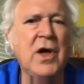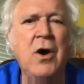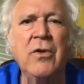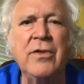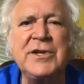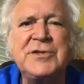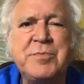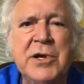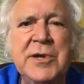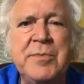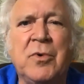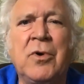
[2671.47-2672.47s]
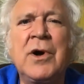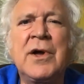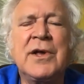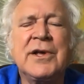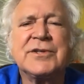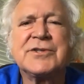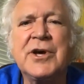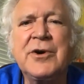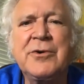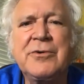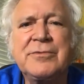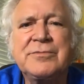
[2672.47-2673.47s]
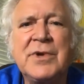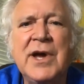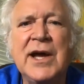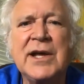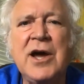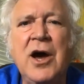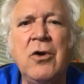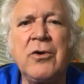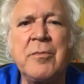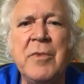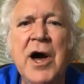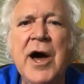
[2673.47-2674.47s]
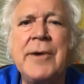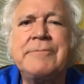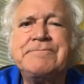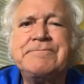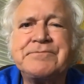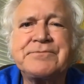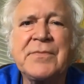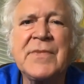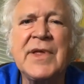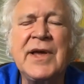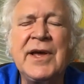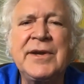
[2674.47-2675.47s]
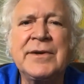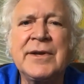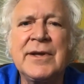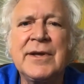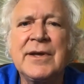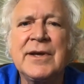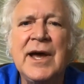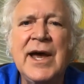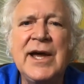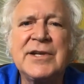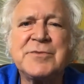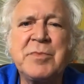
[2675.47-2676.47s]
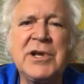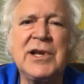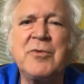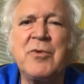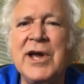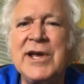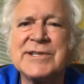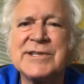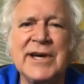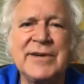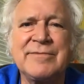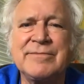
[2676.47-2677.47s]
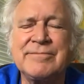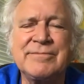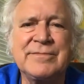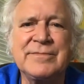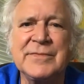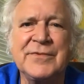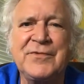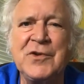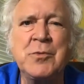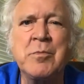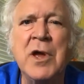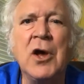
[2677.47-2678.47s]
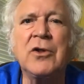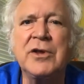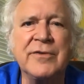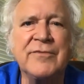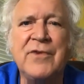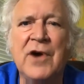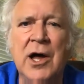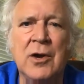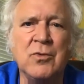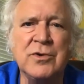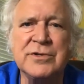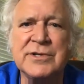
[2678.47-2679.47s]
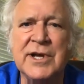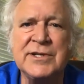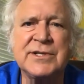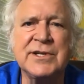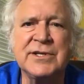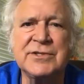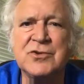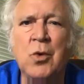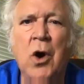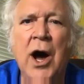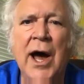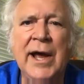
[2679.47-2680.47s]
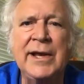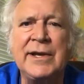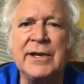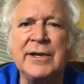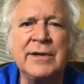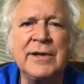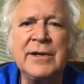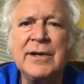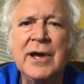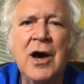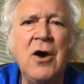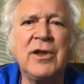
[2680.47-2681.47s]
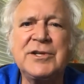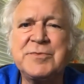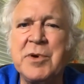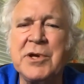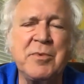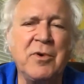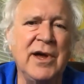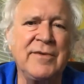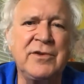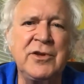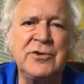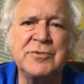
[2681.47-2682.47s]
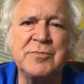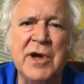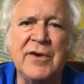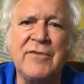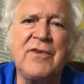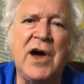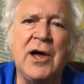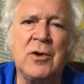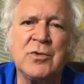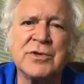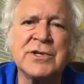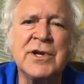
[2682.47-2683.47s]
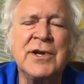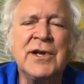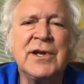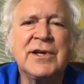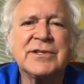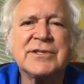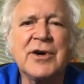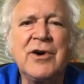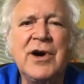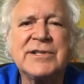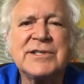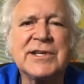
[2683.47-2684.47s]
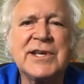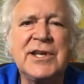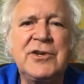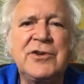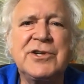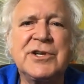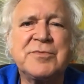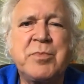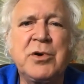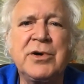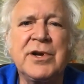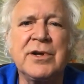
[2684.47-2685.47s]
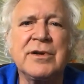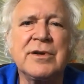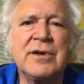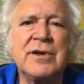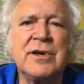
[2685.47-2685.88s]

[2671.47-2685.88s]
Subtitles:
all these people. So I called them up and I asked, Billy Ray's got a few million followers, as does Dwight, and all these people have a huge amount of followers. So I said, can you just put a